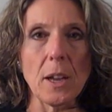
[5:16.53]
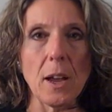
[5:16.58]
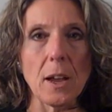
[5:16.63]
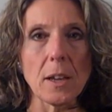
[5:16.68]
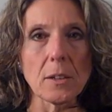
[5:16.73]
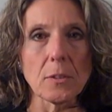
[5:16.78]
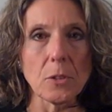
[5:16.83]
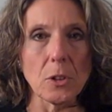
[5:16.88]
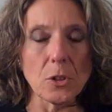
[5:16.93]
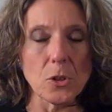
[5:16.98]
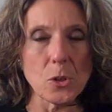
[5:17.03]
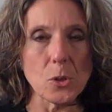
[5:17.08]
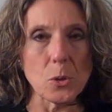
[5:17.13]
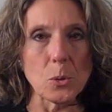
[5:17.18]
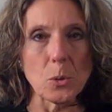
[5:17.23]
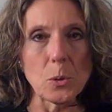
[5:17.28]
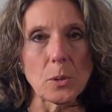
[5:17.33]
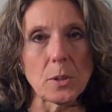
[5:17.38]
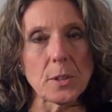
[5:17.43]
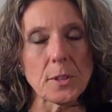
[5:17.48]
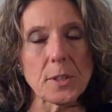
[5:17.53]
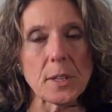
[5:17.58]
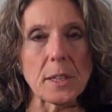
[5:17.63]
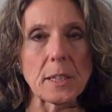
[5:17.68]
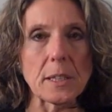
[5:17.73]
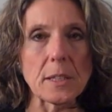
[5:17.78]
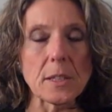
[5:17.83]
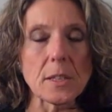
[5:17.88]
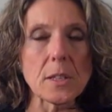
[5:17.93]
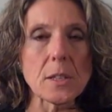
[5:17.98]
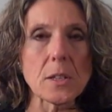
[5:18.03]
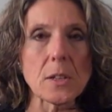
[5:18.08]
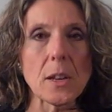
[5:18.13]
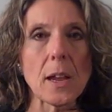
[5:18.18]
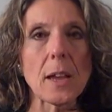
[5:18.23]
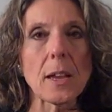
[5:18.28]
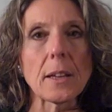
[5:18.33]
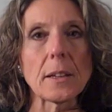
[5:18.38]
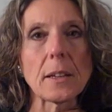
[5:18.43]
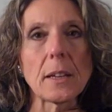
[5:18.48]
out of our schools and
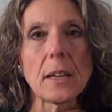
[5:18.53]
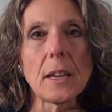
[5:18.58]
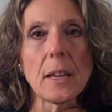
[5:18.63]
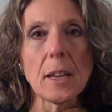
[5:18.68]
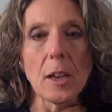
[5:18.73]
instead